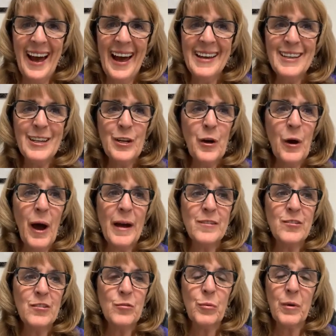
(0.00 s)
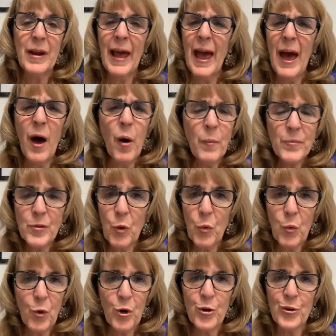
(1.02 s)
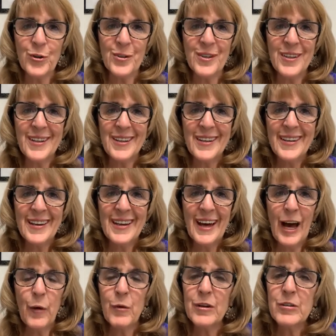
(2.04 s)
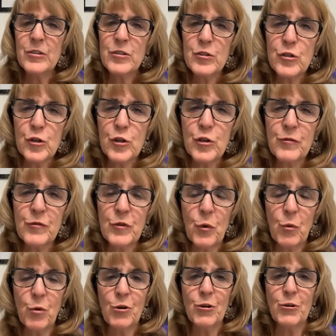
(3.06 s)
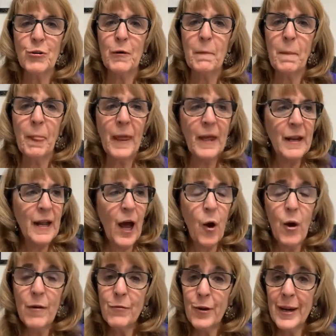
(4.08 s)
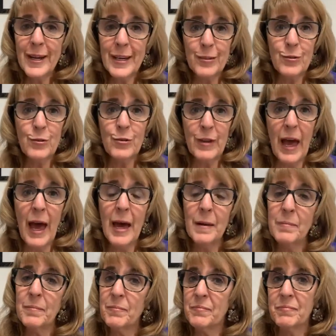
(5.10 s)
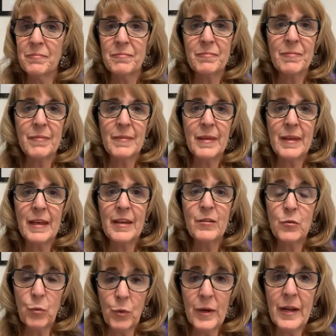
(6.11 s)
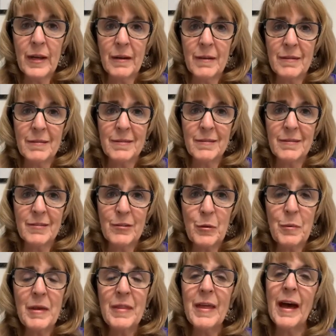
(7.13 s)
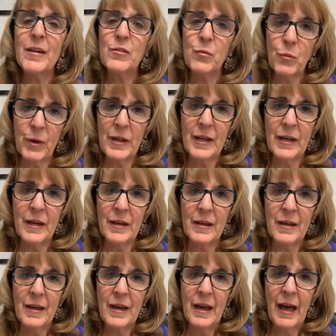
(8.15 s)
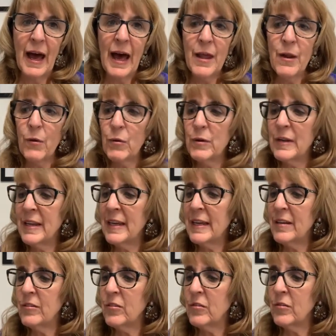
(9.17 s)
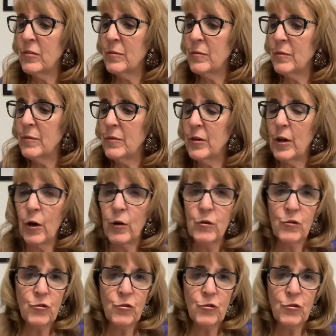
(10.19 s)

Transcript: I just want to help the world. I want to serve the world. And however I can do that is winning. To me, that's winning. I don't need, you know,